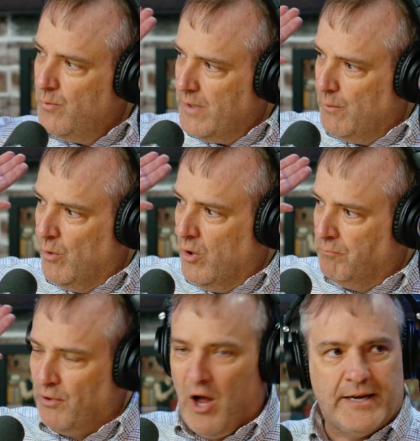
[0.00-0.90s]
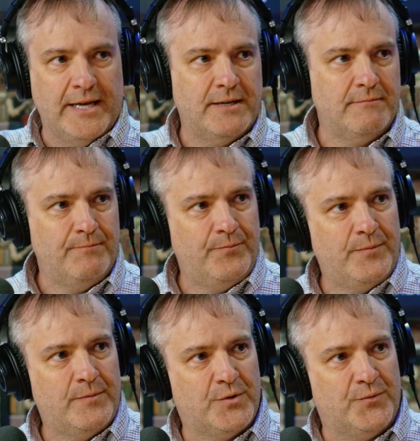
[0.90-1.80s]
we'll block it
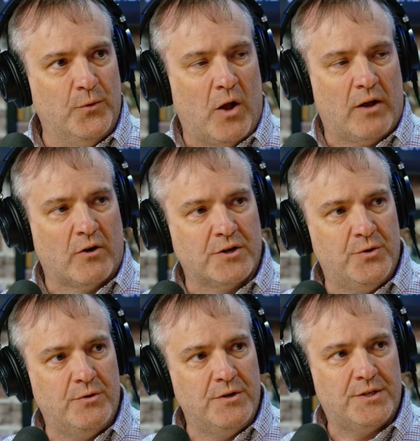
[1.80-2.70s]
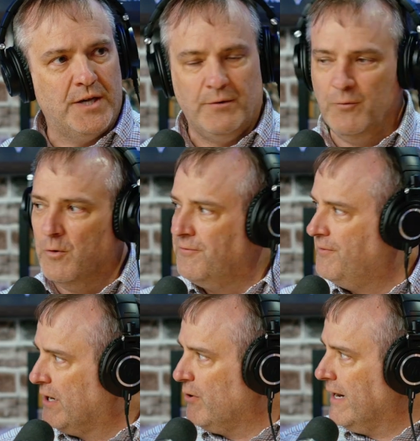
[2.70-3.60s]
to all of our students and we'll
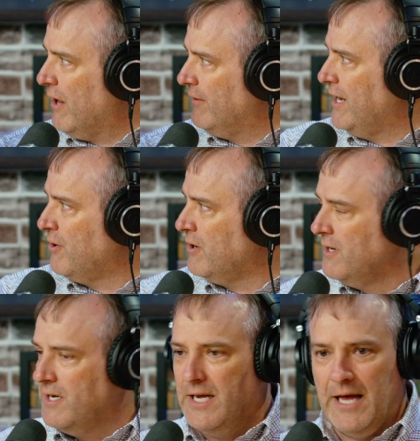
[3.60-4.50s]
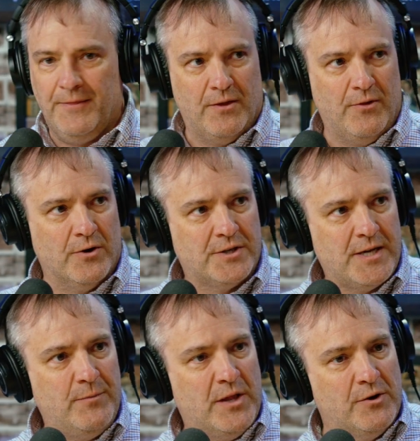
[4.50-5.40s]
figure it out later. And then there are
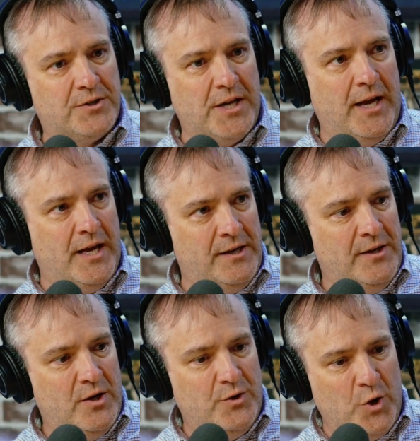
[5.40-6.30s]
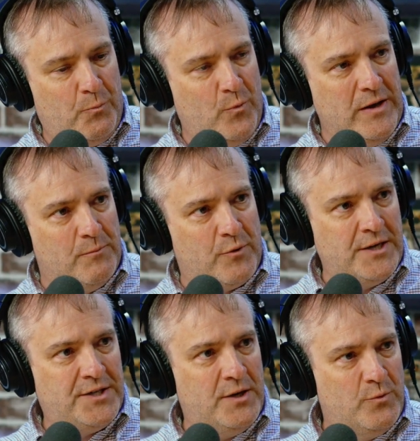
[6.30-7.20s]
some that are saying, nope, we
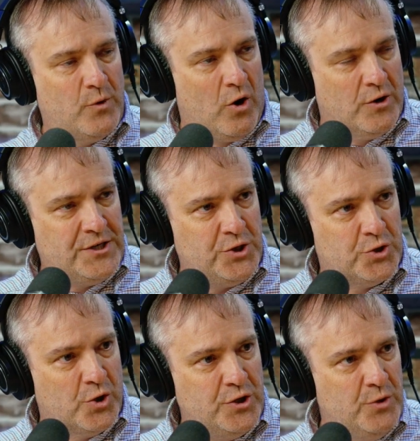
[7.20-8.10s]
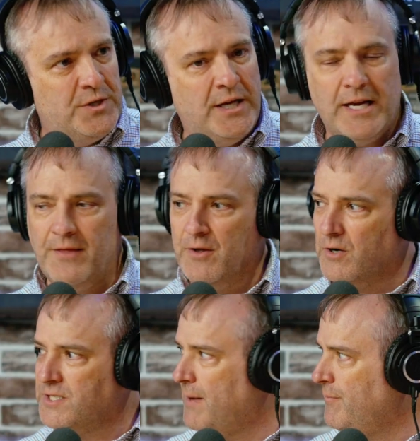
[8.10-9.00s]
embrace it. Our teachers are using it. And there are
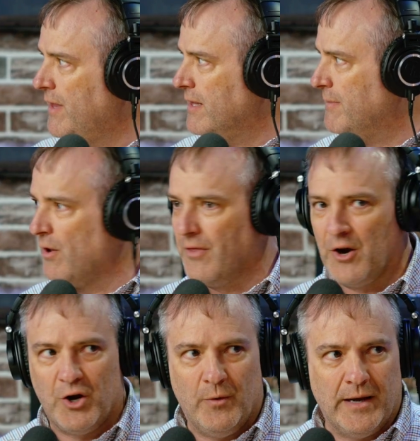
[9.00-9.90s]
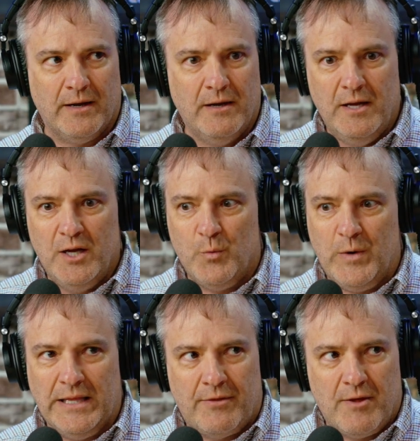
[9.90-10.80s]
some in the middle that are going,
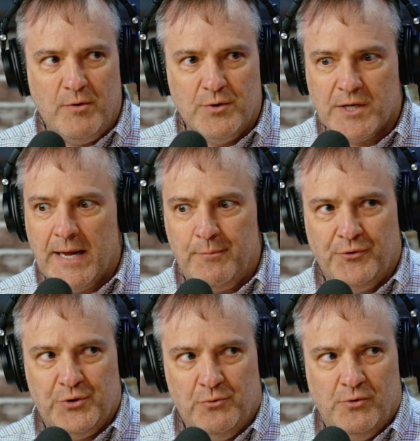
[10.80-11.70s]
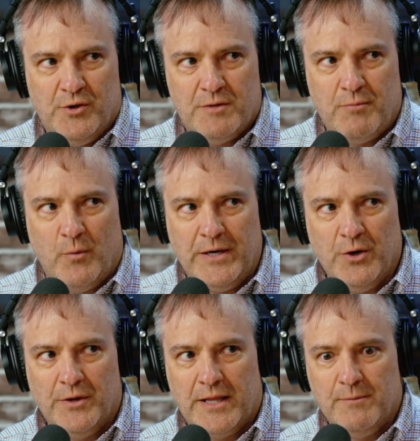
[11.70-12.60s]
we let them use a couple tools, but we
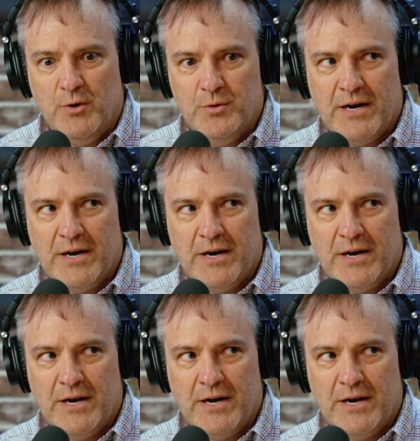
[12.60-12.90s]
don't let them use